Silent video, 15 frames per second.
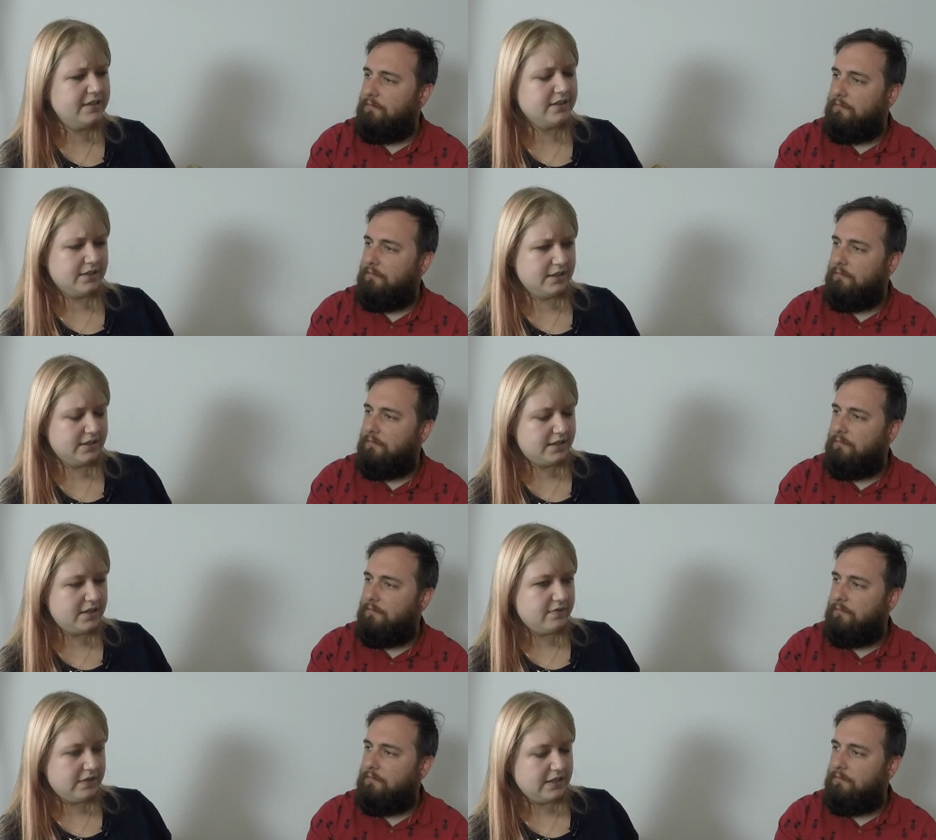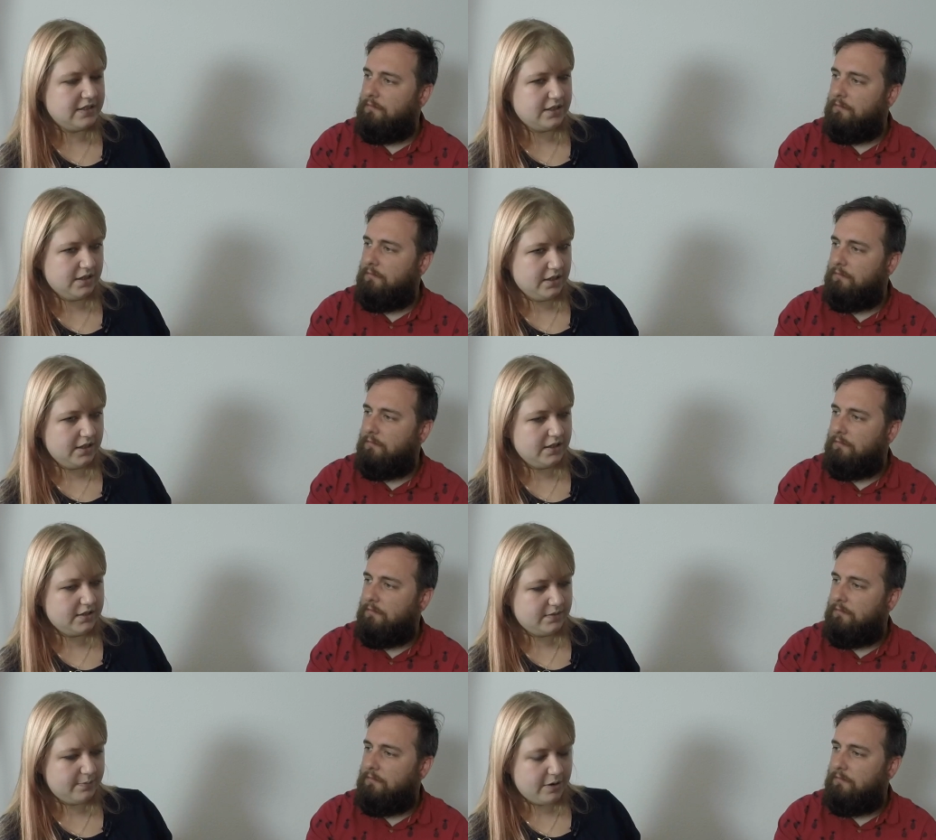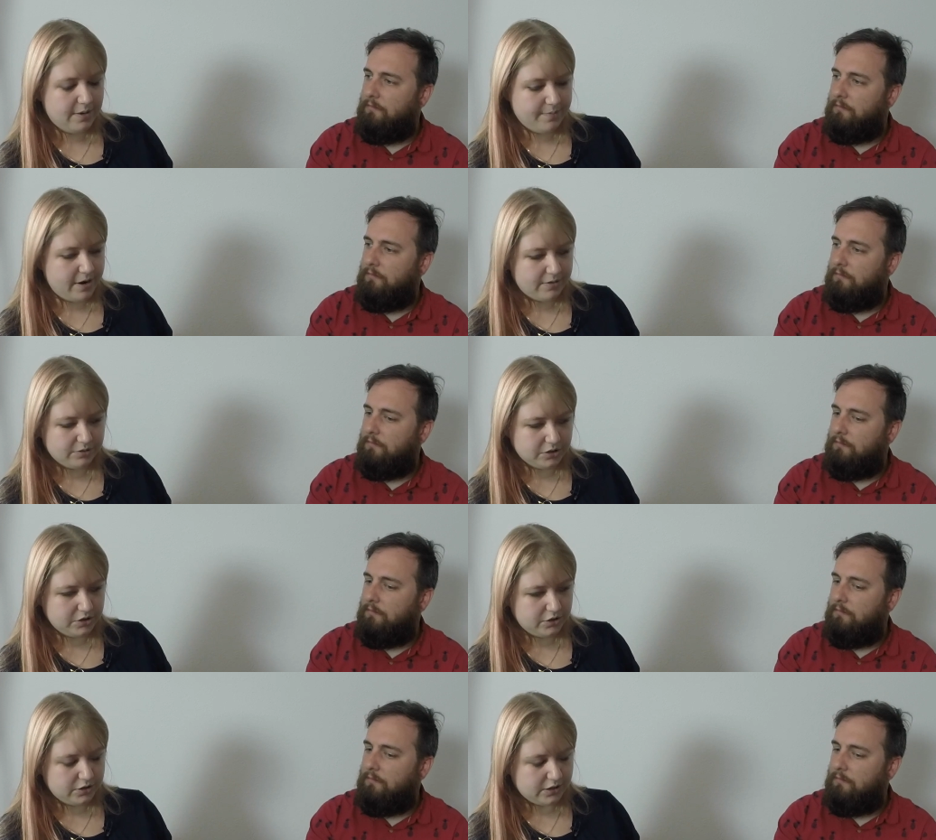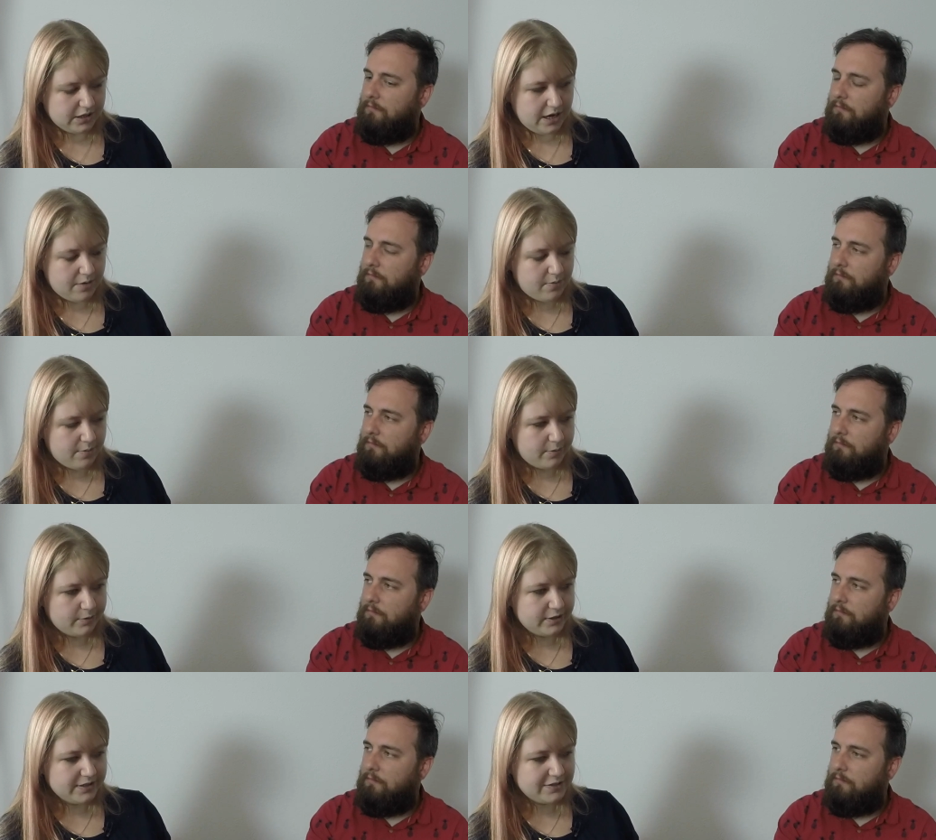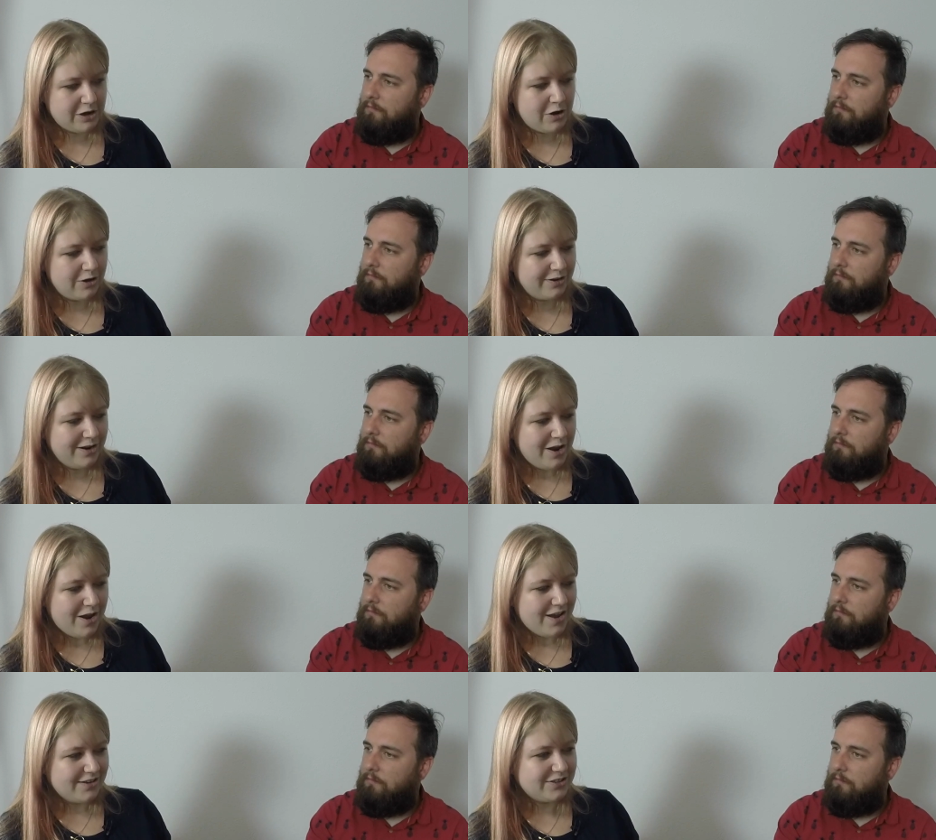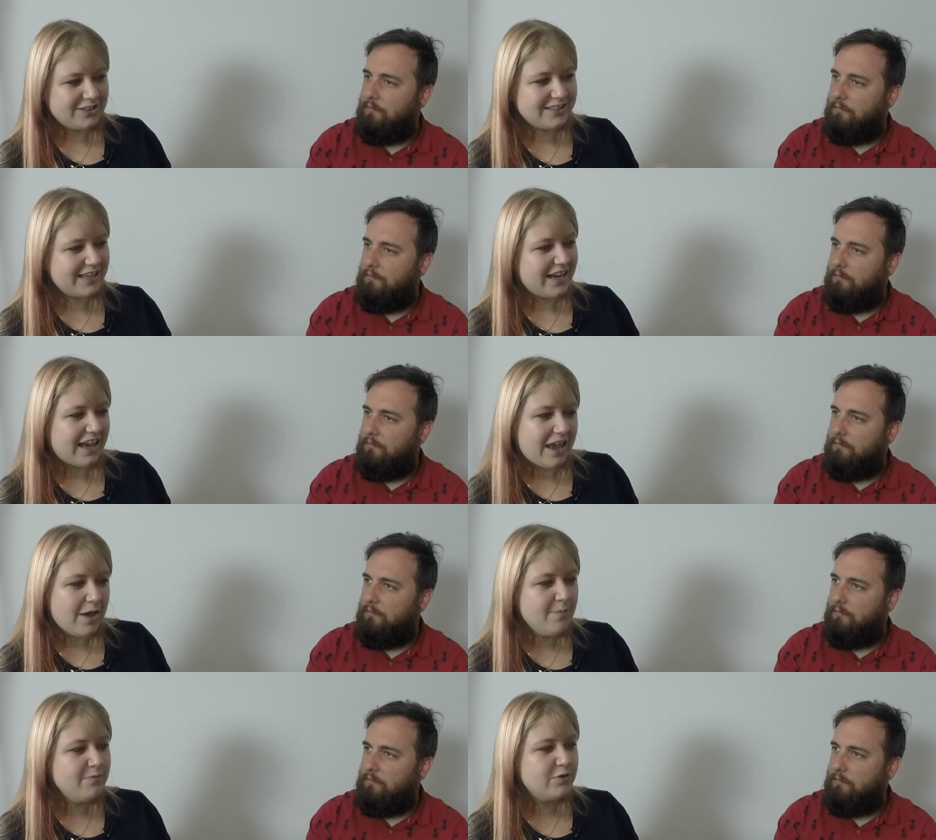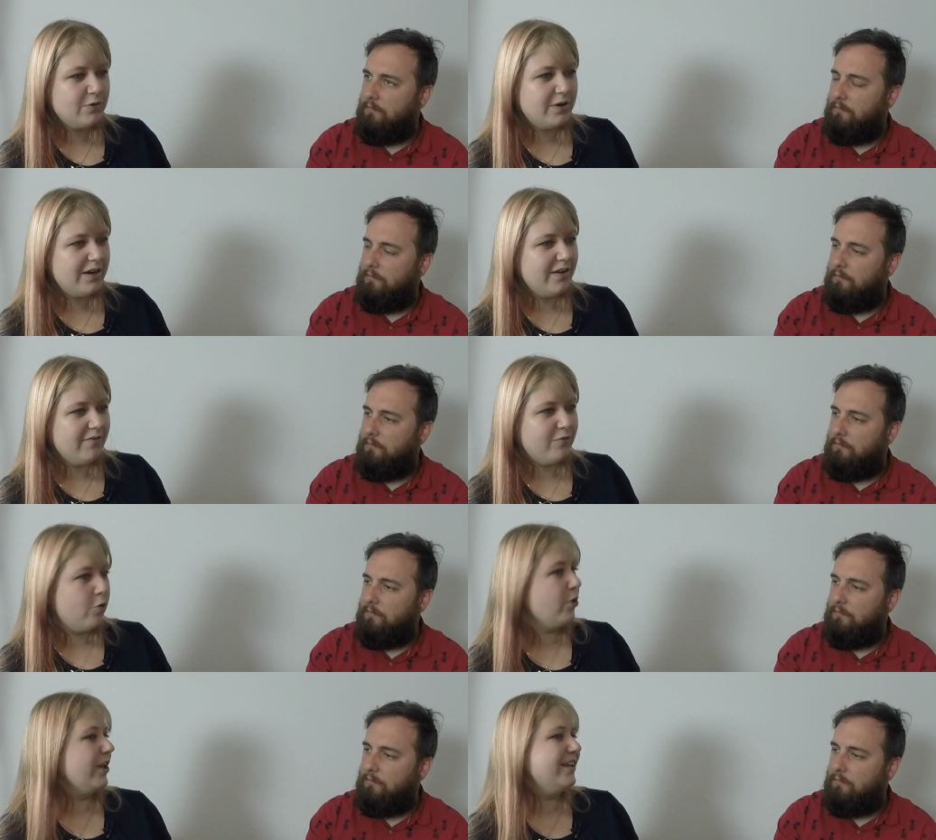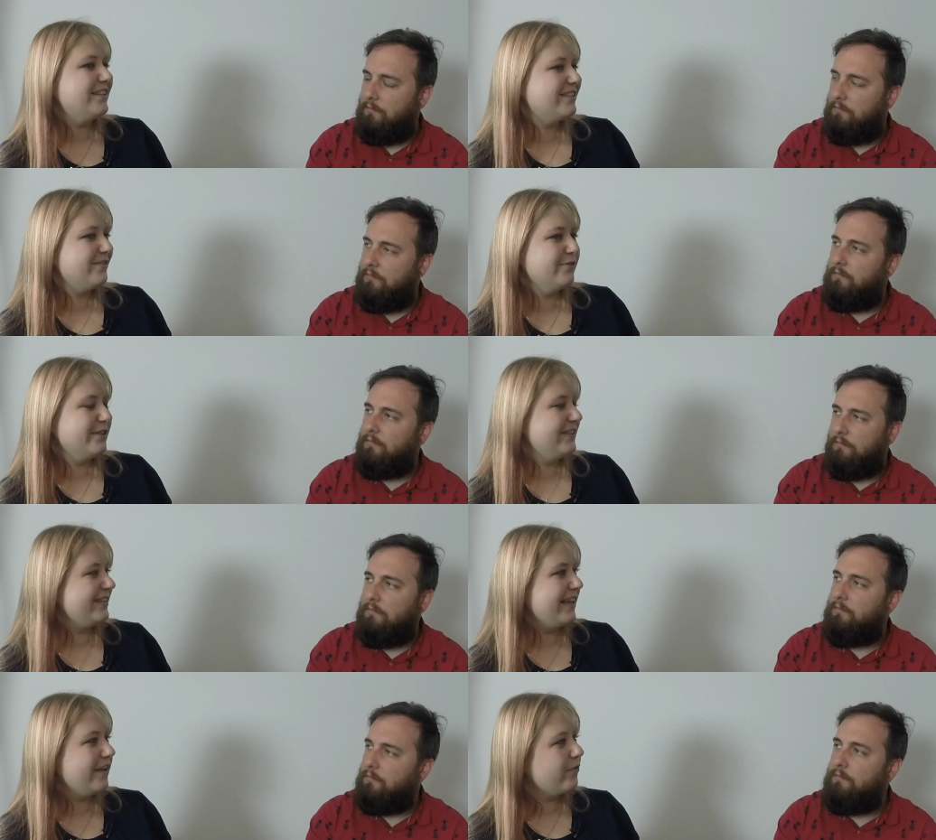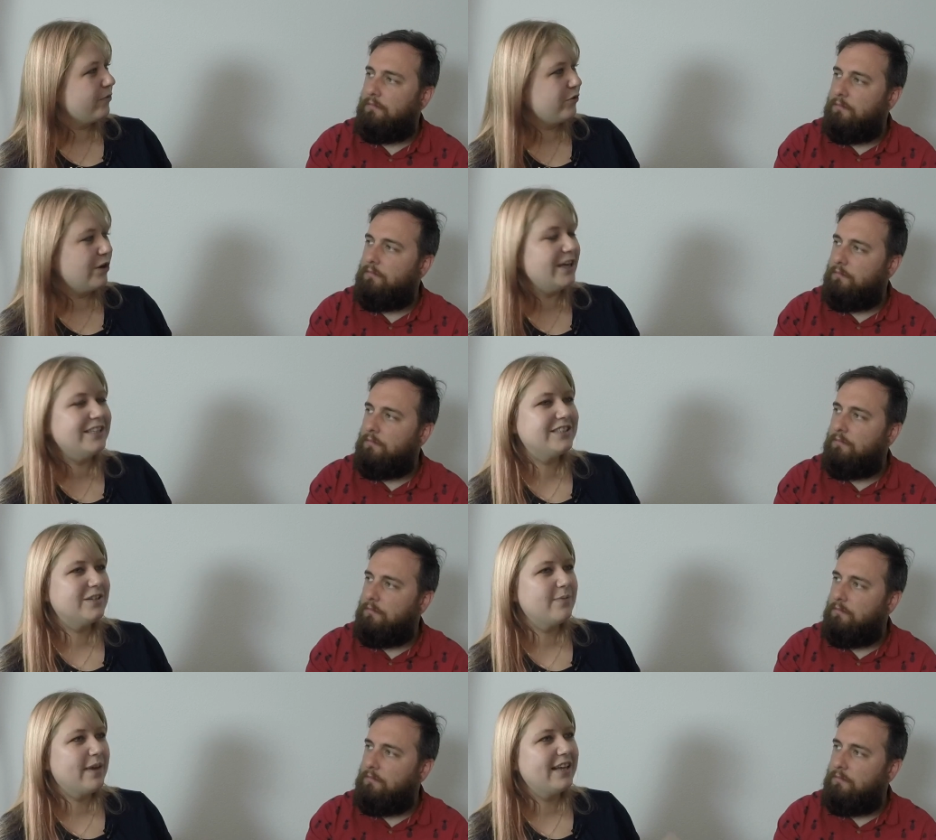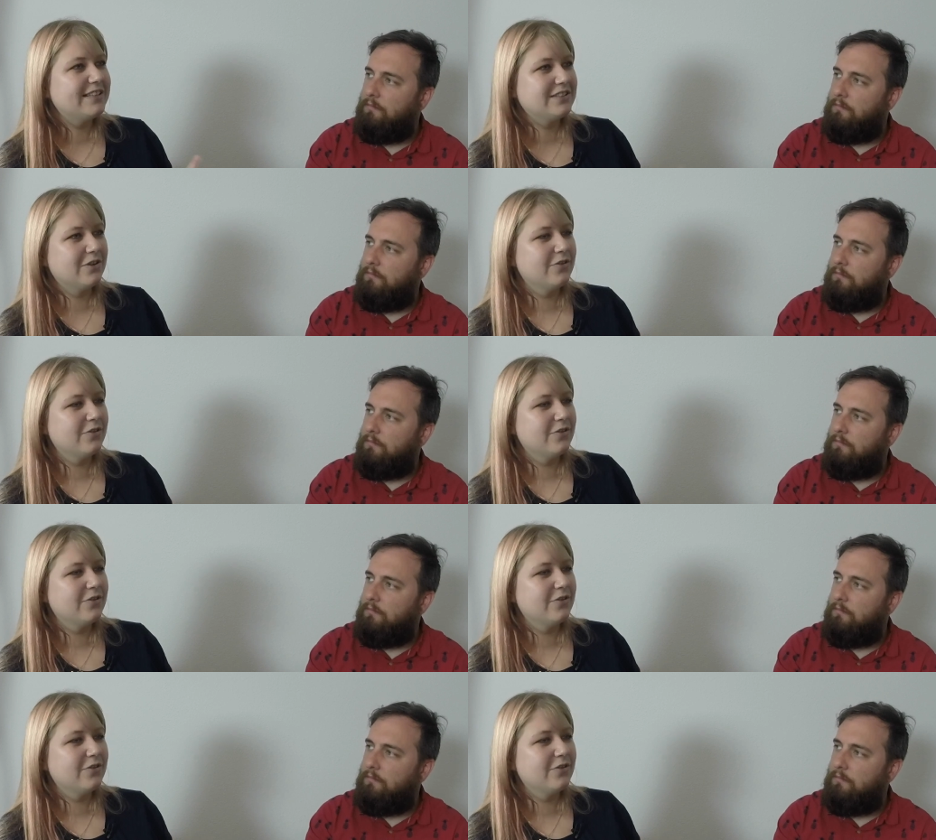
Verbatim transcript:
Speaker 1: he's on a TV series, but I'm not really sure. I can't remember what it's called. Just like him doing a voice was like strange to me.